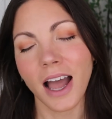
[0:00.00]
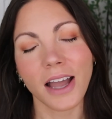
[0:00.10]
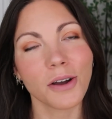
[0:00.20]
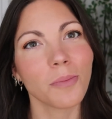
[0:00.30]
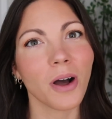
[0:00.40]

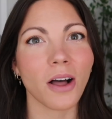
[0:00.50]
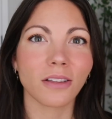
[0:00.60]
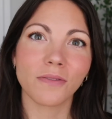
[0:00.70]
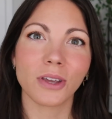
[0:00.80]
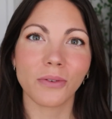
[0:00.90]
I hope all
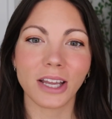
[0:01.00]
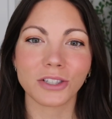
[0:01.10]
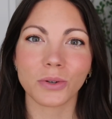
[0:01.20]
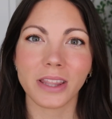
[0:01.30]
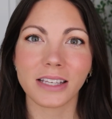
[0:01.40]
of you
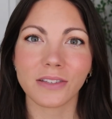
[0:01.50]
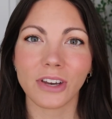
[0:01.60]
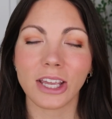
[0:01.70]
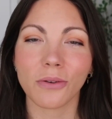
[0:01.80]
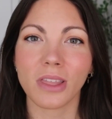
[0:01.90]
enjoyed this
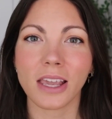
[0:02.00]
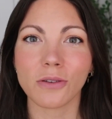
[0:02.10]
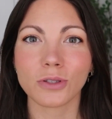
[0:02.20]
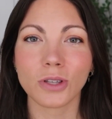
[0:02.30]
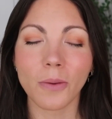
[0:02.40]
video. Thank
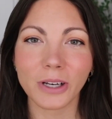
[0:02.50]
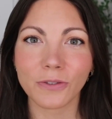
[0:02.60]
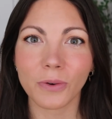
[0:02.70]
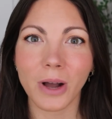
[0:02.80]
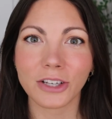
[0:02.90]
you so much
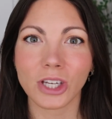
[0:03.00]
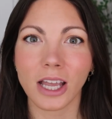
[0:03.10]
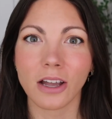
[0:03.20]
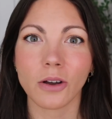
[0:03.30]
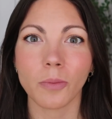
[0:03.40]
for watching.
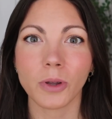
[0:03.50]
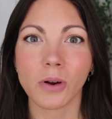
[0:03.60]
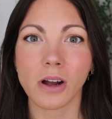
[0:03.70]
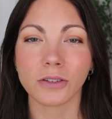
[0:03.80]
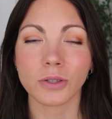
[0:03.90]
I hope you
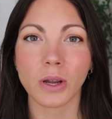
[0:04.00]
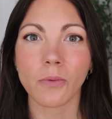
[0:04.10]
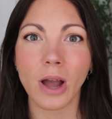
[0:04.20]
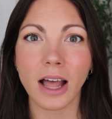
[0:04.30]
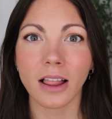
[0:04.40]
are all doing
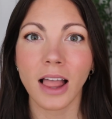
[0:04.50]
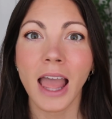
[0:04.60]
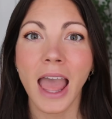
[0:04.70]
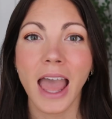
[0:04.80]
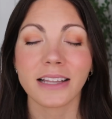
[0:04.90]
well
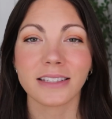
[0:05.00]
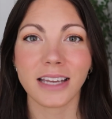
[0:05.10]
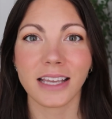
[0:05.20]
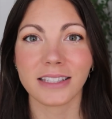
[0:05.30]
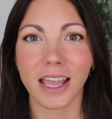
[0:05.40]
and
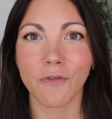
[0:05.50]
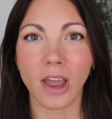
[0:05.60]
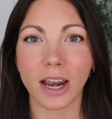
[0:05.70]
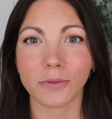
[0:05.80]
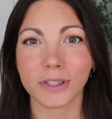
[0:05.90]
staying safe,
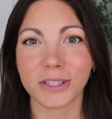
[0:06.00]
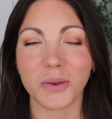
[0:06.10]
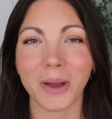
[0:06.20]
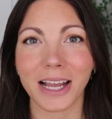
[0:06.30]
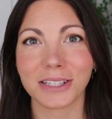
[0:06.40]
and I will see you
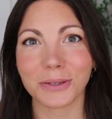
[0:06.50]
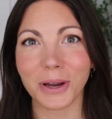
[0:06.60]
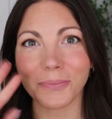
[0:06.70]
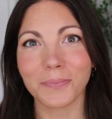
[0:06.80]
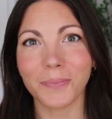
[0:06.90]
in my next
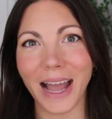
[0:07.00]
one.